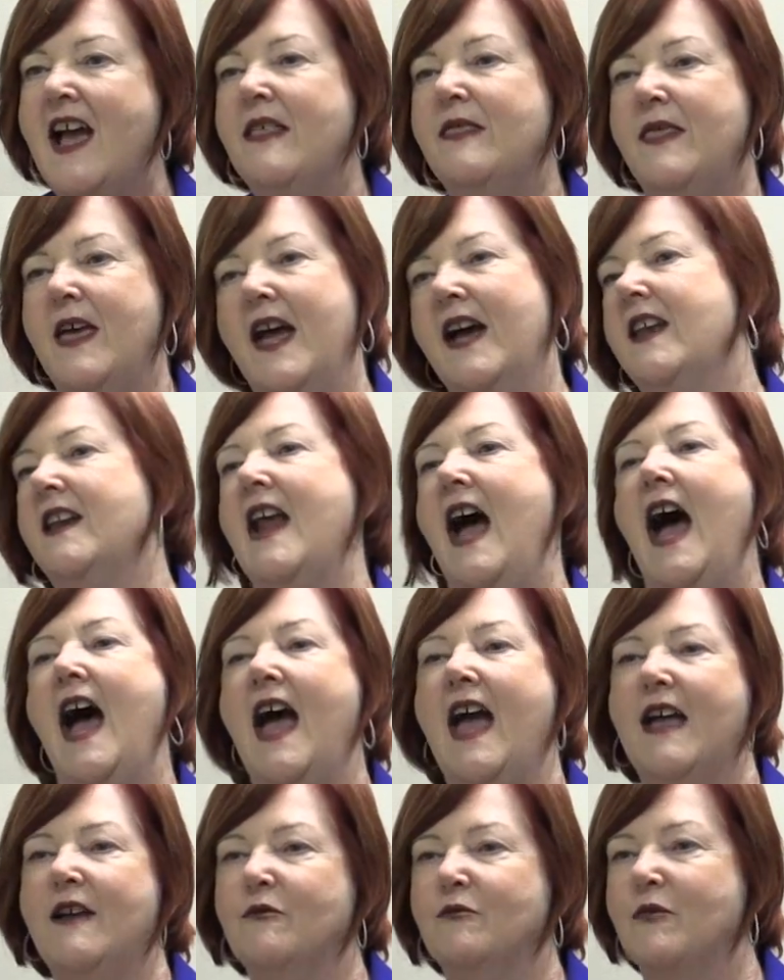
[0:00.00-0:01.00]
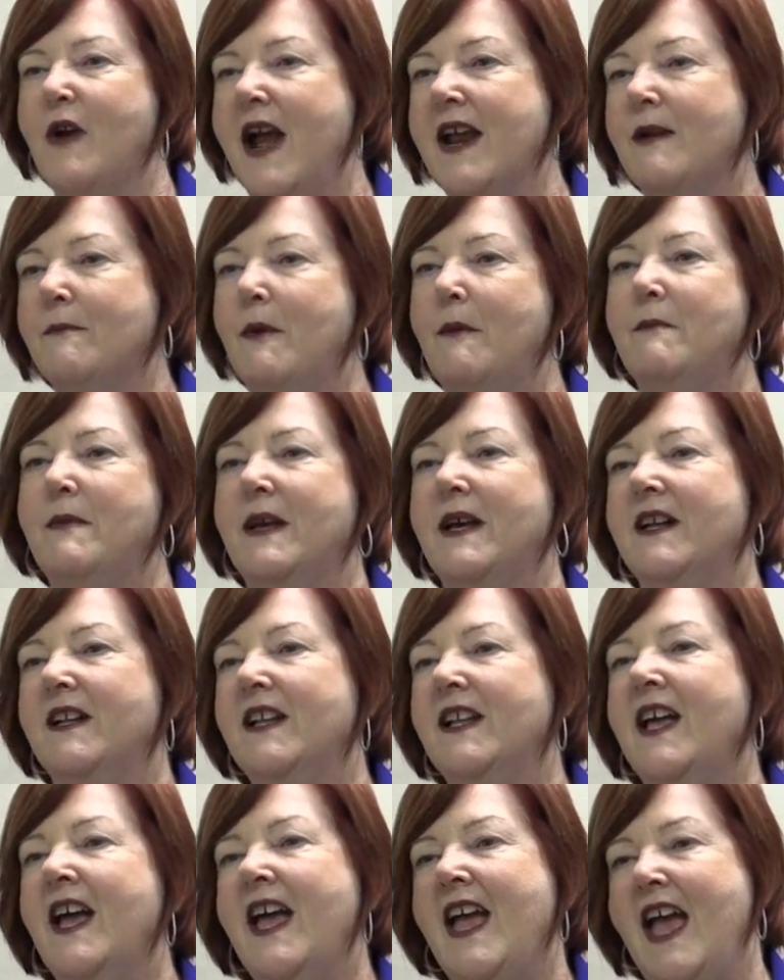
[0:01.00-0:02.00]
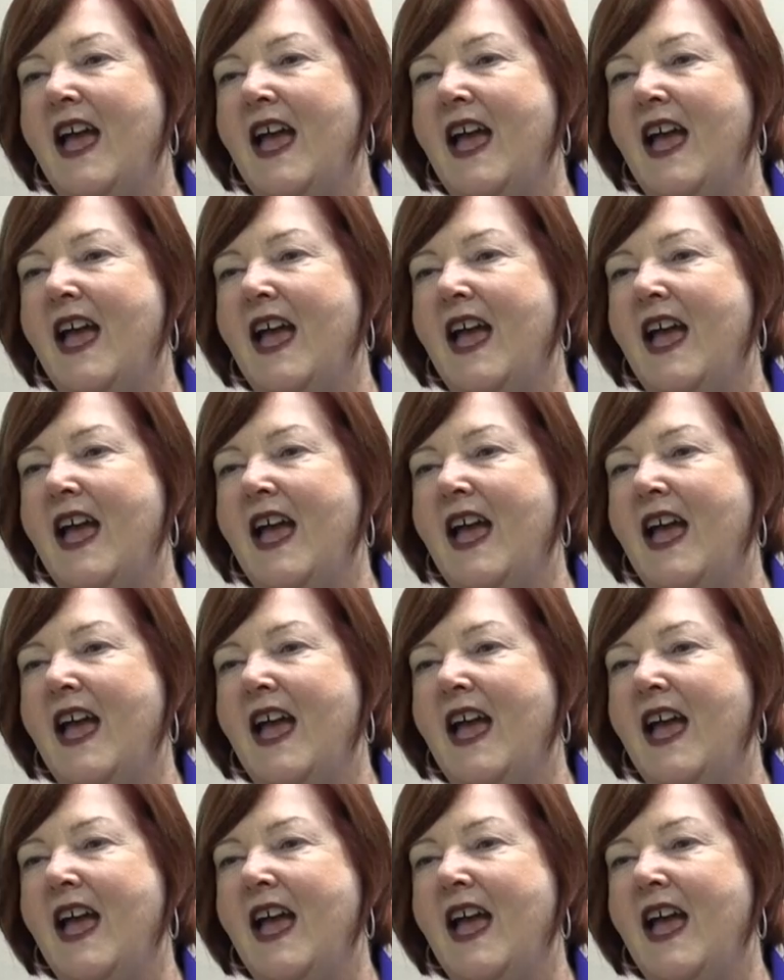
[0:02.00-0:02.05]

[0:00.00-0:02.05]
then I write up a bill